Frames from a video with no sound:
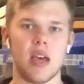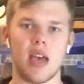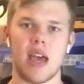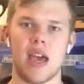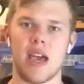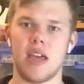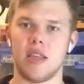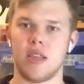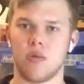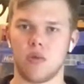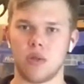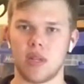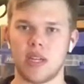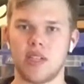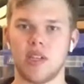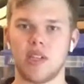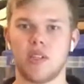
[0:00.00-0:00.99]
And there were
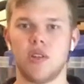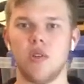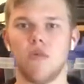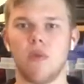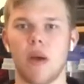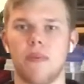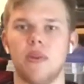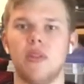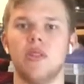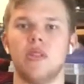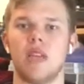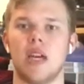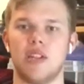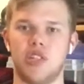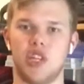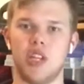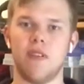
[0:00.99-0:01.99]
like tons of new weapons
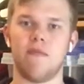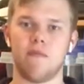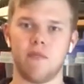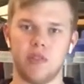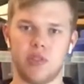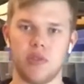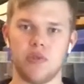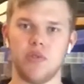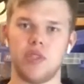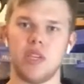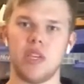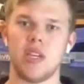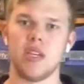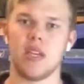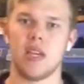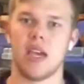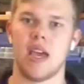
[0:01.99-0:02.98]
that Chief was
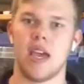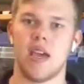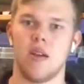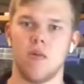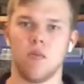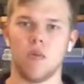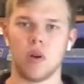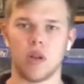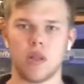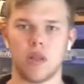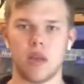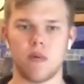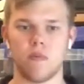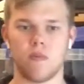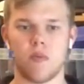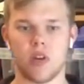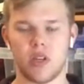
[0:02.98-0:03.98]
using, and one of
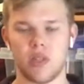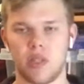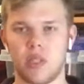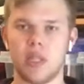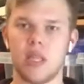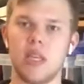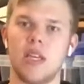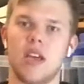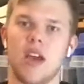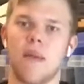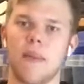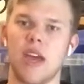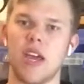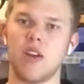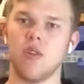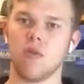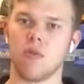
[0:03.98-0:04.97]
them was the
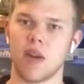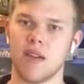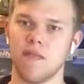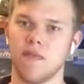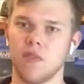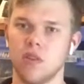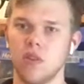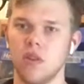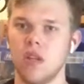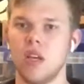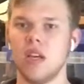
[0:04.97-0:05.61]
Commando Rifle,